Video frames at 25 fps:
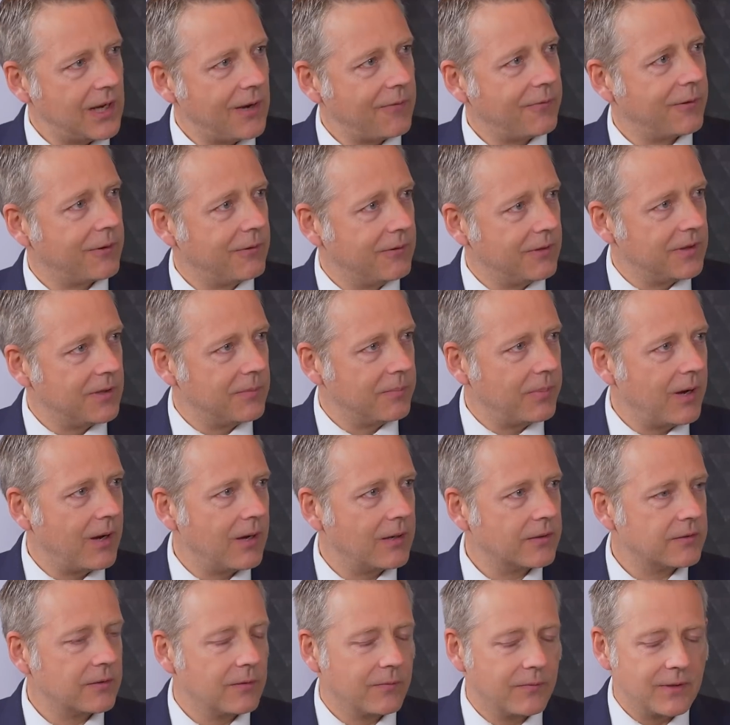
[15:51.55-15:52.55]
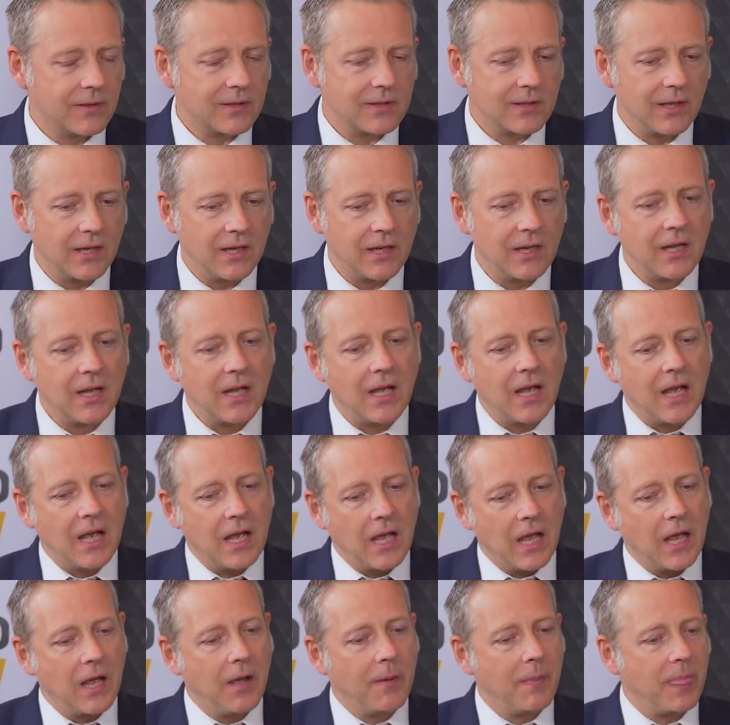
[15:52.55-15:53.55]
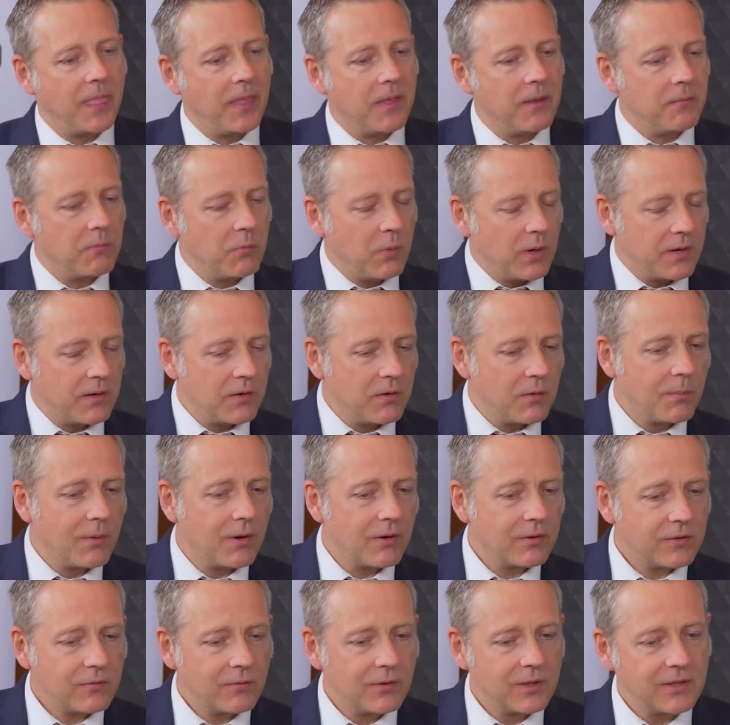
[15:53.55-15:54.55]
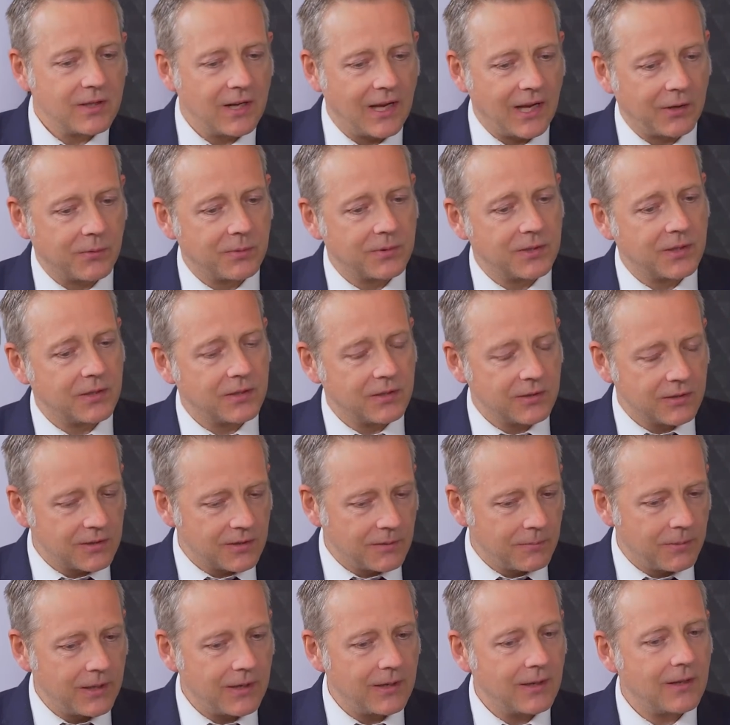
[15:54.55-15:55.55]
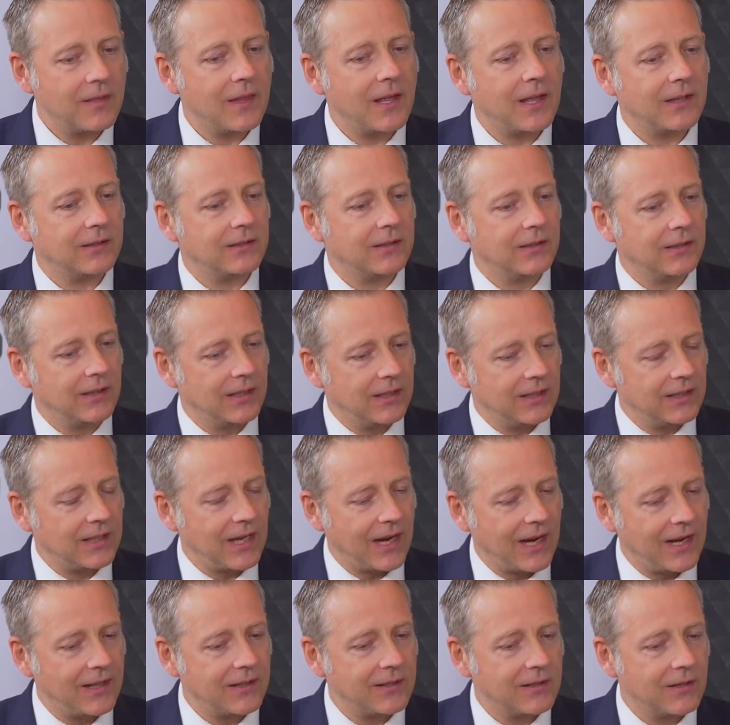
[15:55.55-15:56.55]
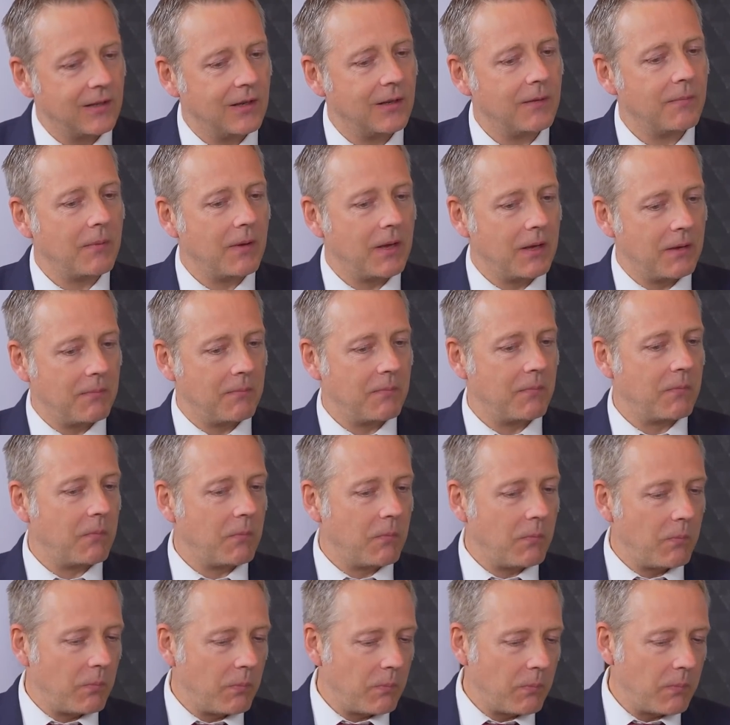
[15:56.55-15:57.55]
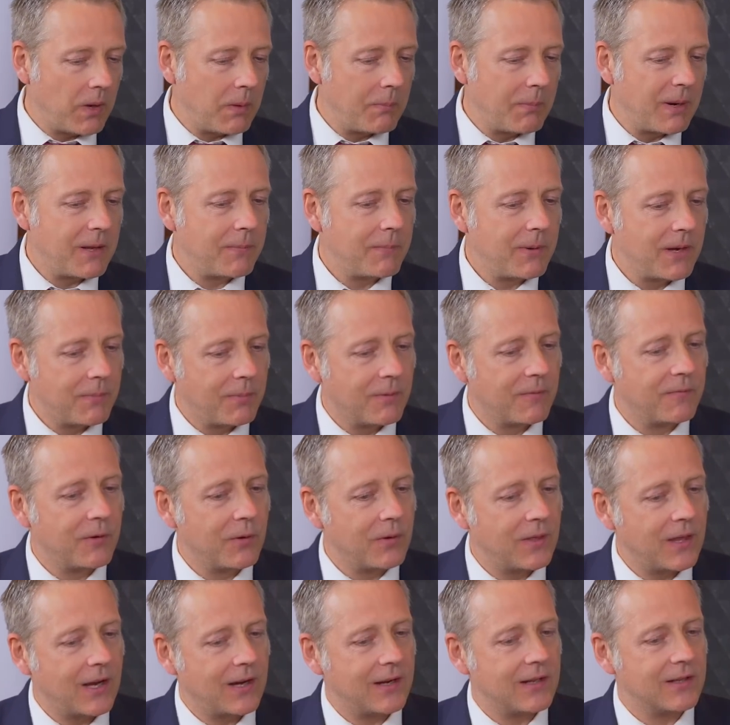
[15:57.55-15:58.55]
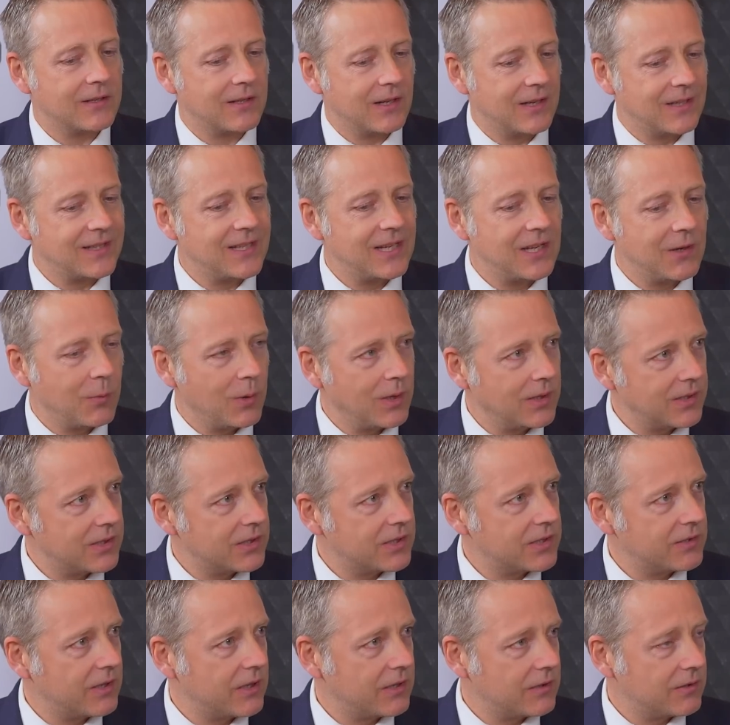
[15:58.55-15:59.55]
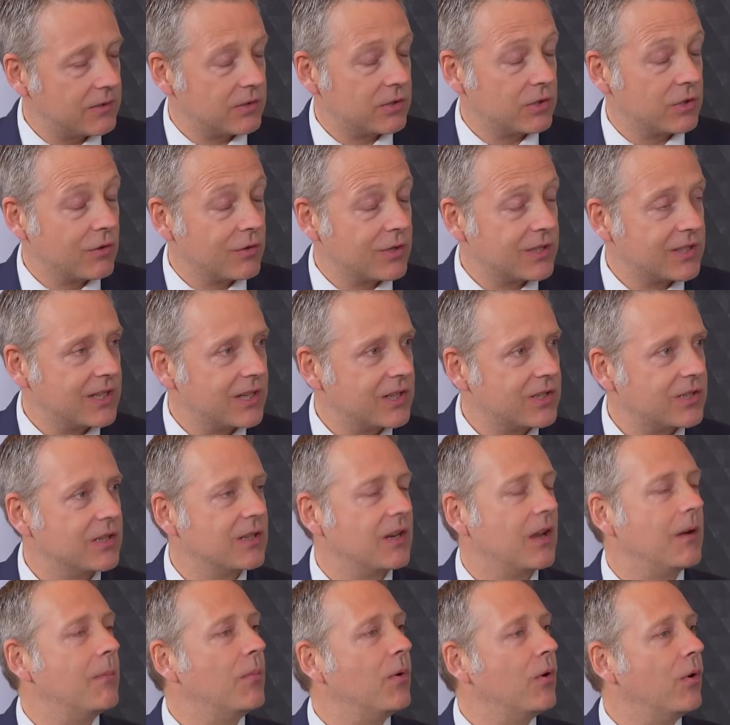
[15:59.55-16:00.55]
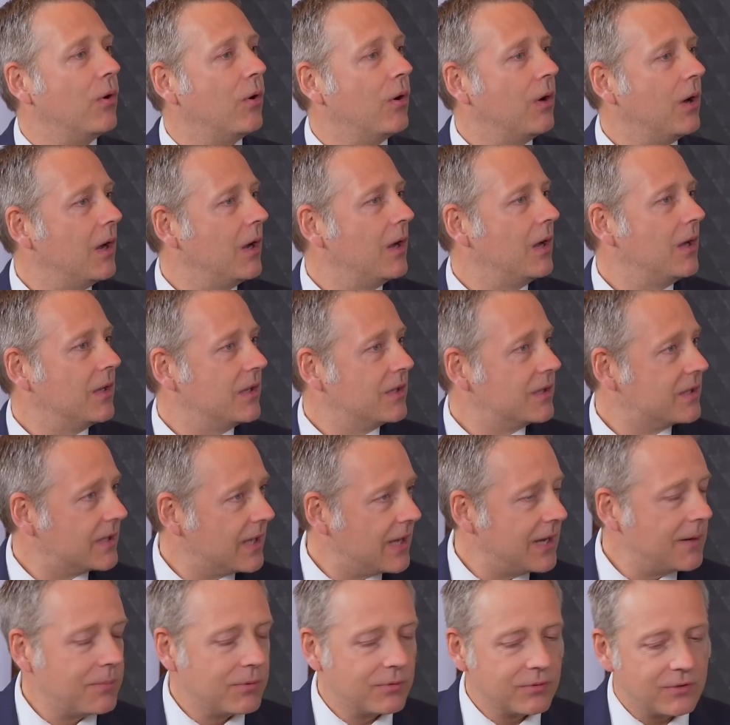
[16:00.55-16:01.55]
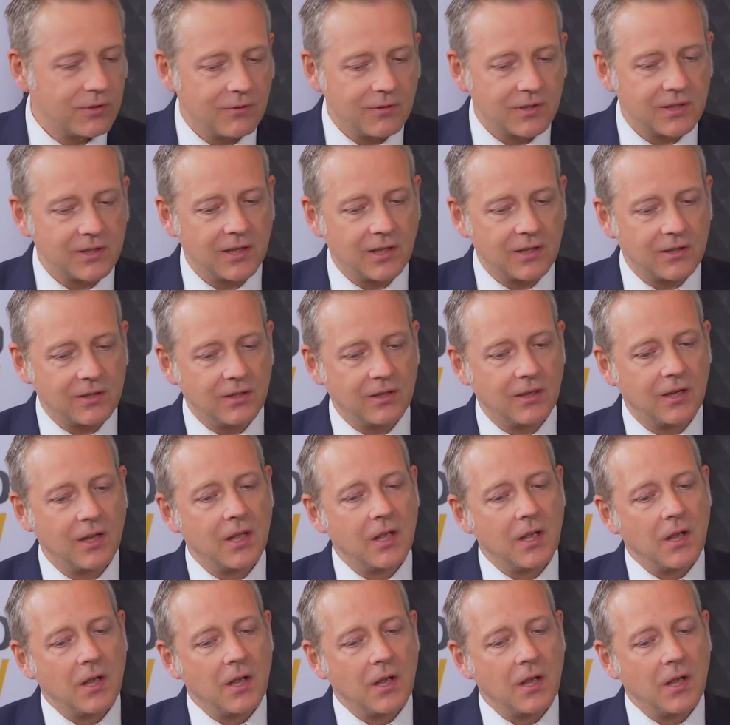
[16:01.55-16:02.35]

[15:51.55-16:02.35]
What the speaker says: Africa in the past, obviously. One of your most recent acquisitions, Sabina, that's in Canada. Many people view that as a tier 1 jurisdiction, a more stable jurisdiction.